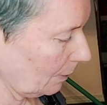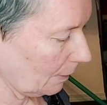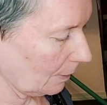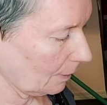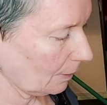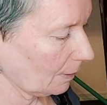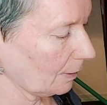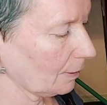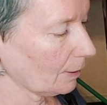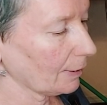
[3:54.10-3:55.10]

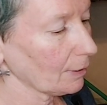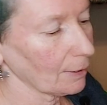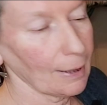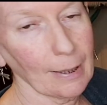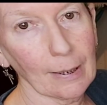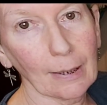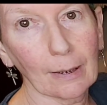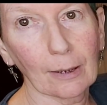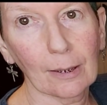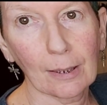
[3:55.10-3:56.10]
I got a
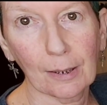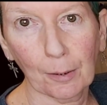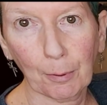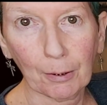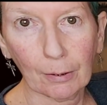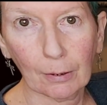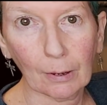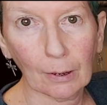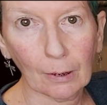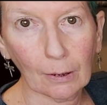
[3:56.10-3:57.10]
zipper,
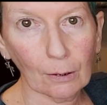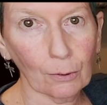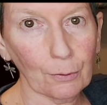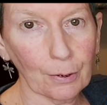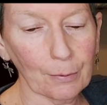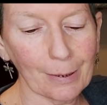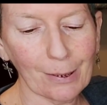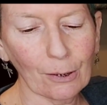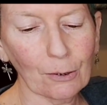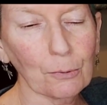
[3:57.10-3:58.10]
although
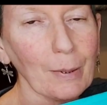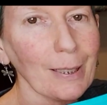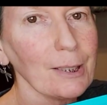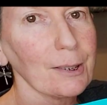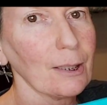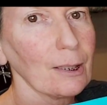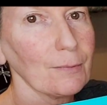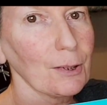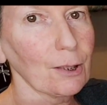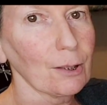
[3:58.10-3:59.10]
it's not quite as
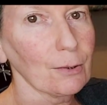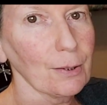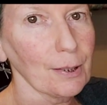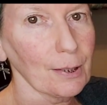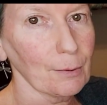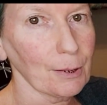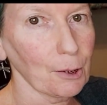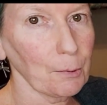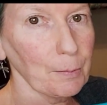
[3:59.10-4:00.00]
dark of a turquoise as I was